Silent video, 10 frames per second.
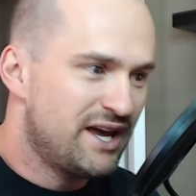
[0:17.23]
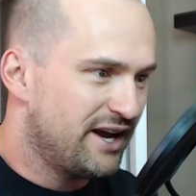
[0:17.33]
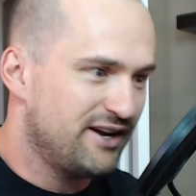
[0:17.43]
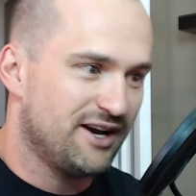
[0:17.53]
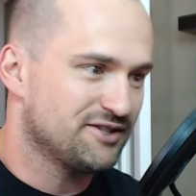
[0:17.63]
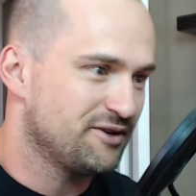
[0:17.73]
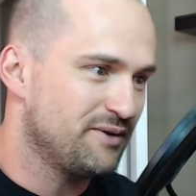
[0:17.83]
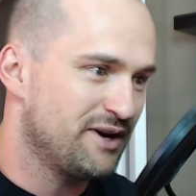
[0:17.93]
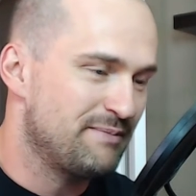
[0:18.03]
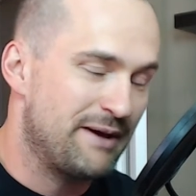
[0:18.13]
and
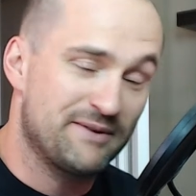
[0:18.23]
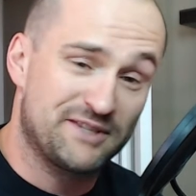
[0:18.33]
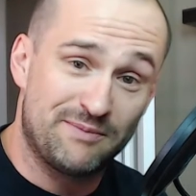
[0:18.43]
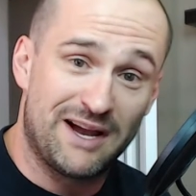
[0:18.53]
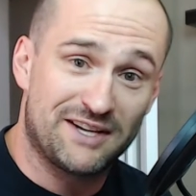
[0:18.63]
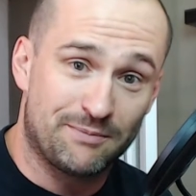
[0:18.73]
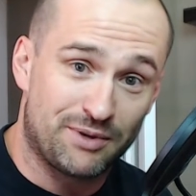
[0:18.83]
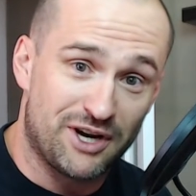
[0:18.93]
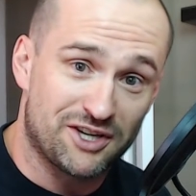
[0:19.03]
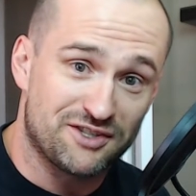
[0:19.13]
also maybe some not some
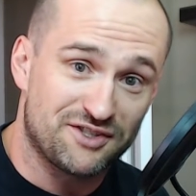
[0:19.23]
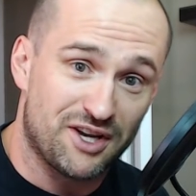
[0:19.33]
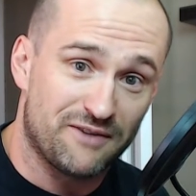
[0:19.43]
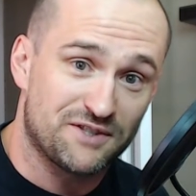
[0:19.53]
production stuff.